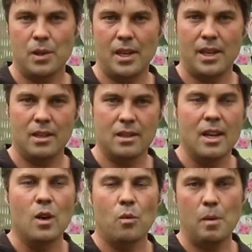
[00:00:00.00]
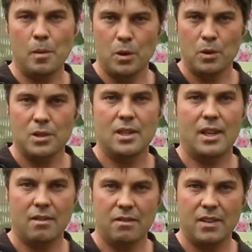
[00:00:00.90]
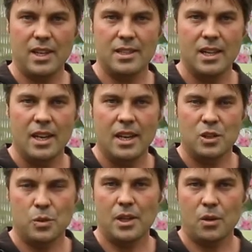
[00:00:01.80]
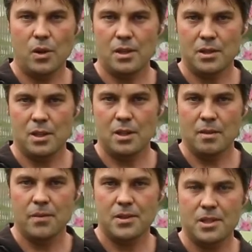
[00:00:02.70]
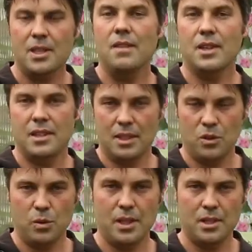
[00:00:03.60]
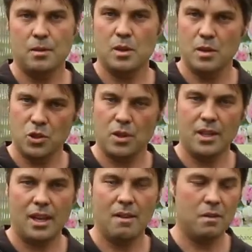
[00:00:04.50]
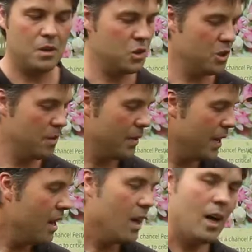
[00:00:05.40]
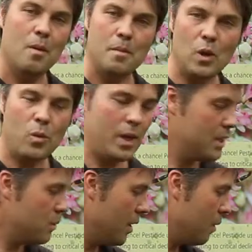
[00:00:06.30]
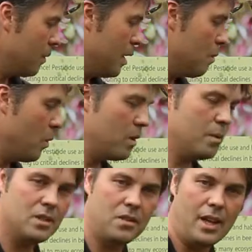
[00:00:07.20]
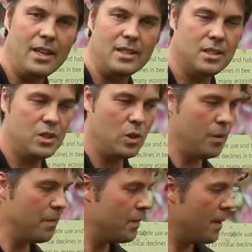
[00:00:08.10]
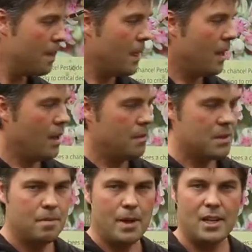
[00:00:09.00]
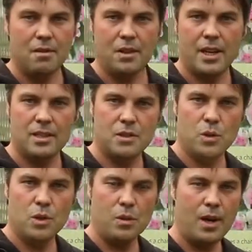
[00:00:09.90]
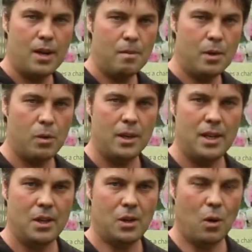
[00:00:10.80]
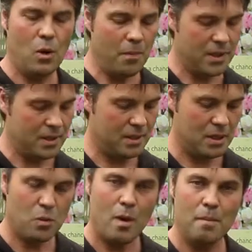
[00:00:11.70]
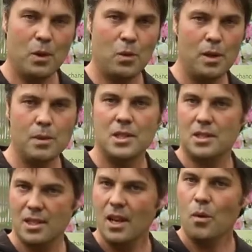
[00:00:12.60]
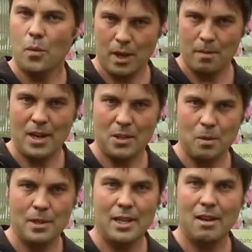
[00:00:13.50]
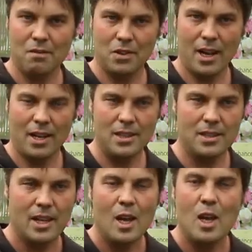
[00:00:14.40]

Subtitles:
where they can reproduce and they can feed is really critical to saving these things, really, to ensuring that they have a future. Milkweed is one of the really important ones for that, and so there's many different kinds of zone 3 hardy milkweed that you could grow. This is the swamp milkweed, which is one of the Manitoba native varieties.